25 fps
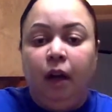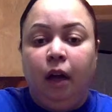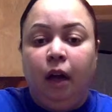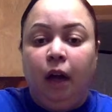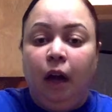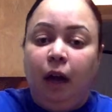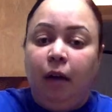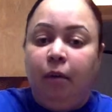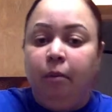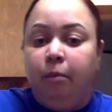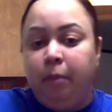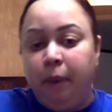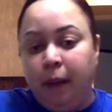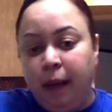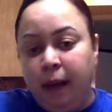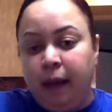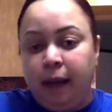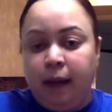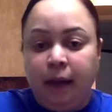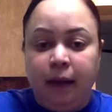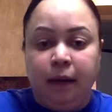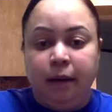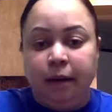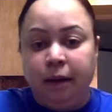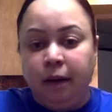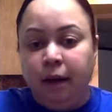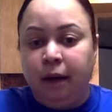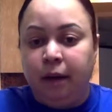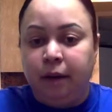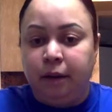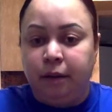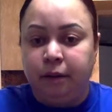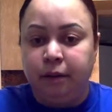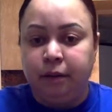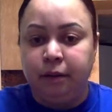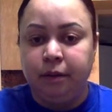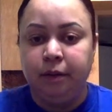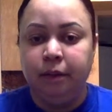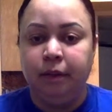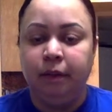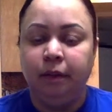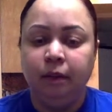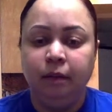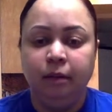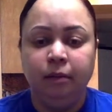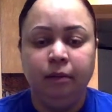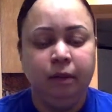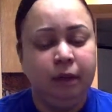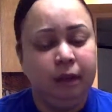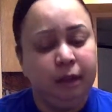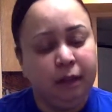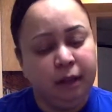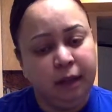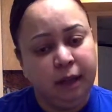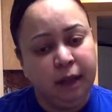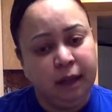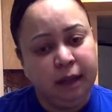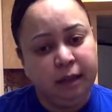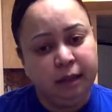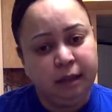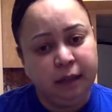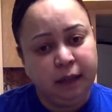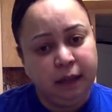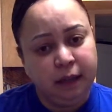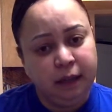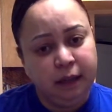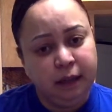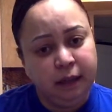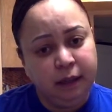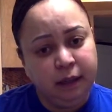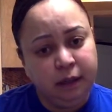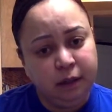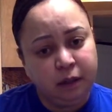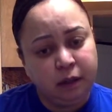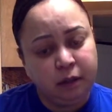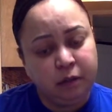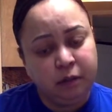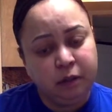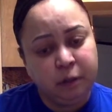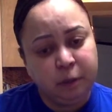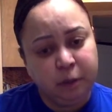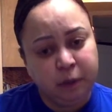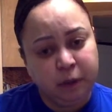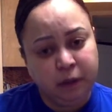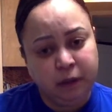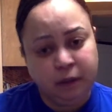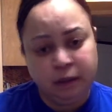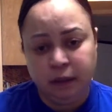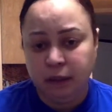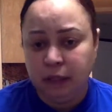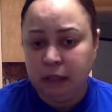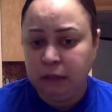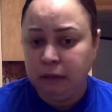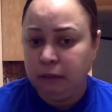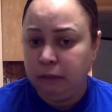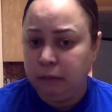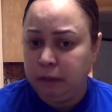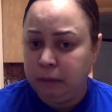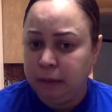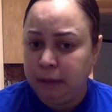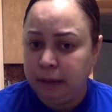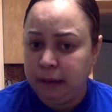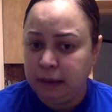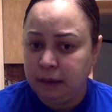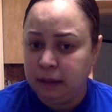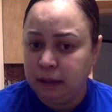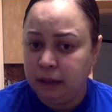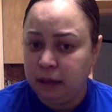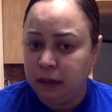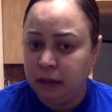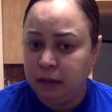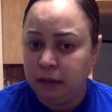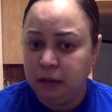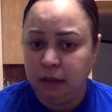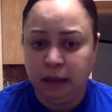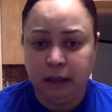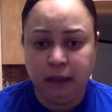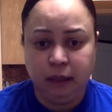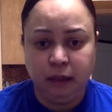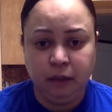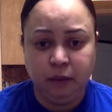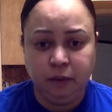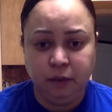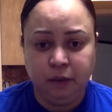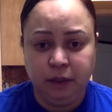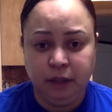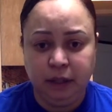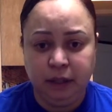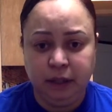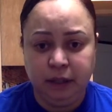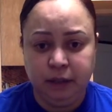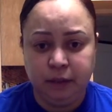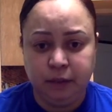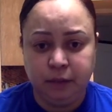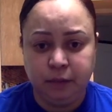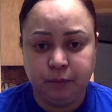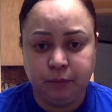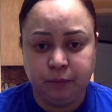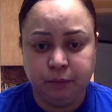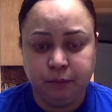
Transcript: I'm back at Nodder's. Didn't I say in her response that they would be back together like in a few days?